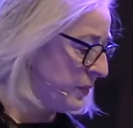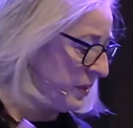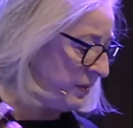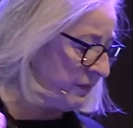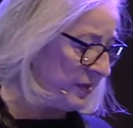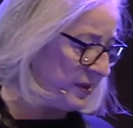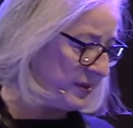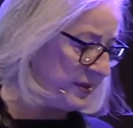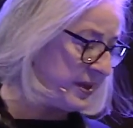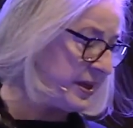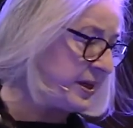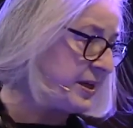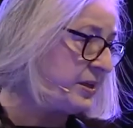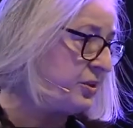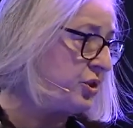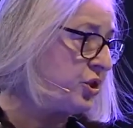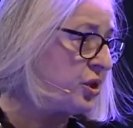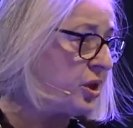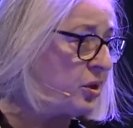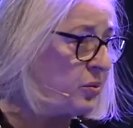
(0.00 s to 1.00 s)
we've
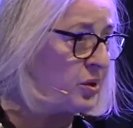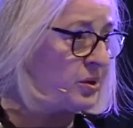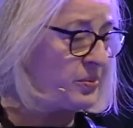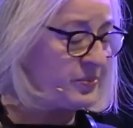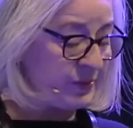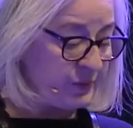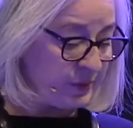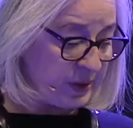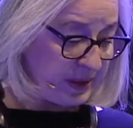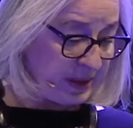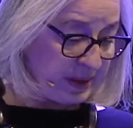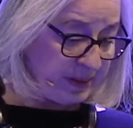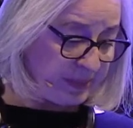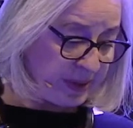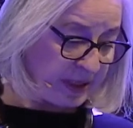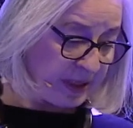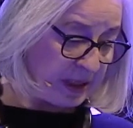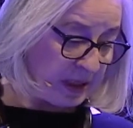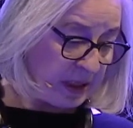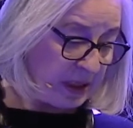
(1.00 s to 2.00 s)
designed showrooms for them,